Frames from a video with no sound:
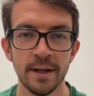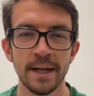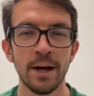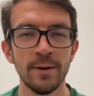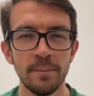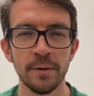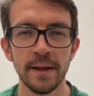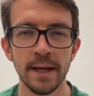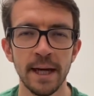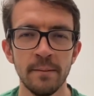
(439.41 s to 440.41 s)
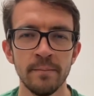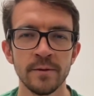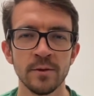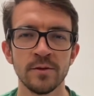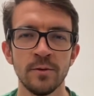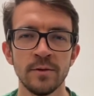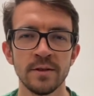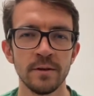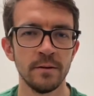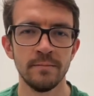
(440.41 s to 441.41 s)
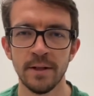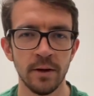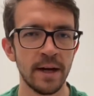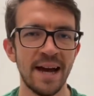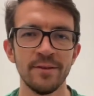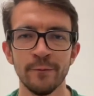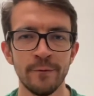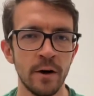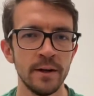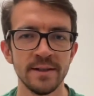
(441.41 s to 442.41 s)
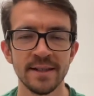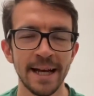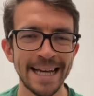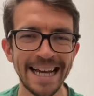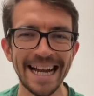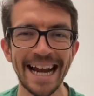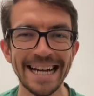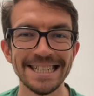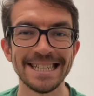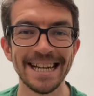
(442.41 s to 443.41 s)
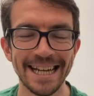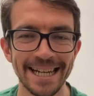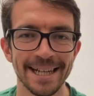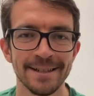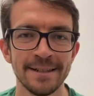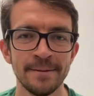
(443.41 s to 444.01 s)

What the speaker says: how we can play the game so students are, having fun and staying engaged in it.